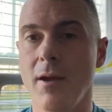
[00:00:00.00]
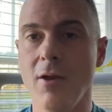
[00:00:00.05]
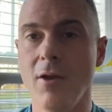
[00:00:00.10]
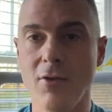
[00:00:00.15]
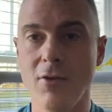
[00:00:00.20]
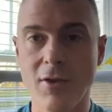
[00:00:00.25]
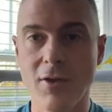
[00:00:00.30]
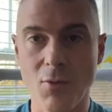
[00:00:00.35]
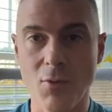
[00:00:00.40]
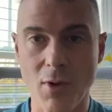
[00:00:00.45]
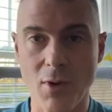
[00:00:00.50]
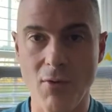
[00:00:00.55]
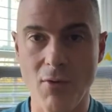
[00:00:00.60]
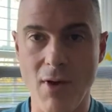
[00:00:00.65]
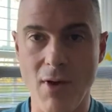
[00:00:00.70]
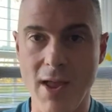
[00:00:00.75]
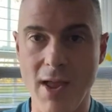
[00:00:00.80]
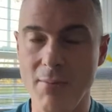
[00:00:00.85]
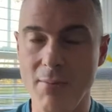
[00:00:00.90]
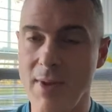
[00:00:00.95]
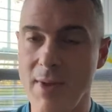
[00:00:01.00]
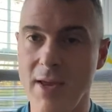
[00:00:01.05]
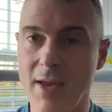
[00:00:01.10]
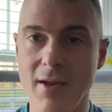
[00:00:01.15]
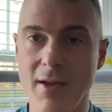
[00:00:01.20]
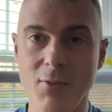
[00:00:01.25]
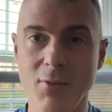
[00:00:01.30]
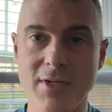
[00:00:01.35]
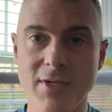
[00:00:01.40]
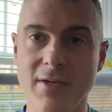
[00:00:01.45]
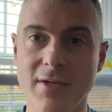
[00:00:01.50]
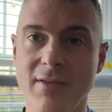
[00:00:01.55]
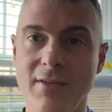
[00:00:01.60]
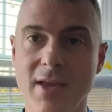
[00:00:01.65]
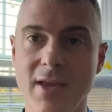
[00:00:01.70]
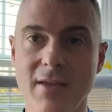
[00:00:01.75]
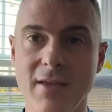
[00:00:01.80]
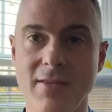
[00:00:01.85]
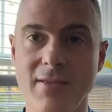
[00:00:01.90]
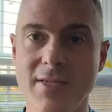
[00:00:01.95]
are you going to regret, man, I wish I'd
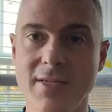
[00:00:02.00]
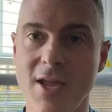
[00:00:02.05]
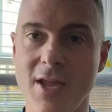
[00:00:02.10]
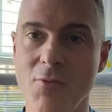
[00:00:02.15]
taken the